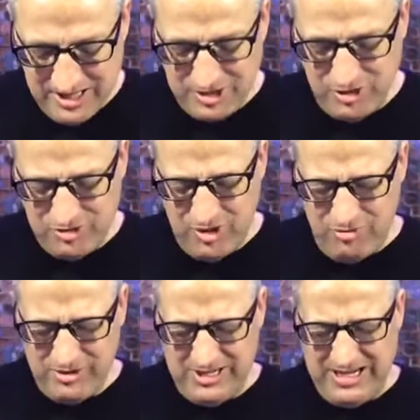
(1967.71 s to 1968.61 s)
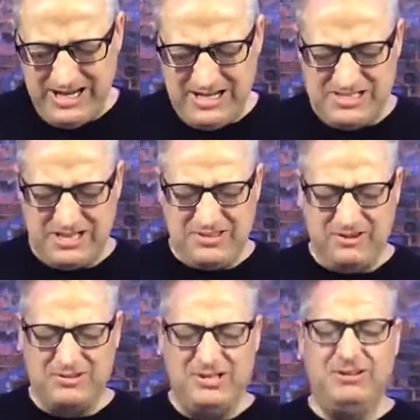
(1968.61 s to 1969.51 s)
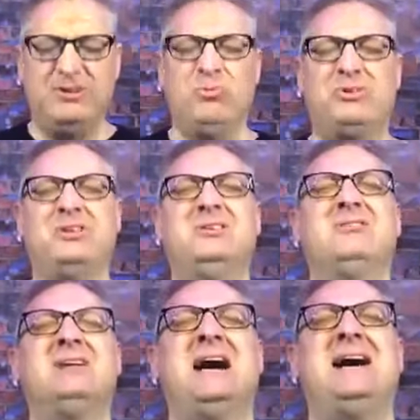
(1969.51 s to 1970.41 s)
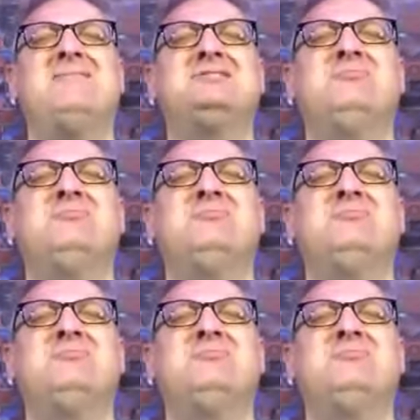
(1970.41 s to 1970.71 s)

You know the needs that they're dealing with in their lives,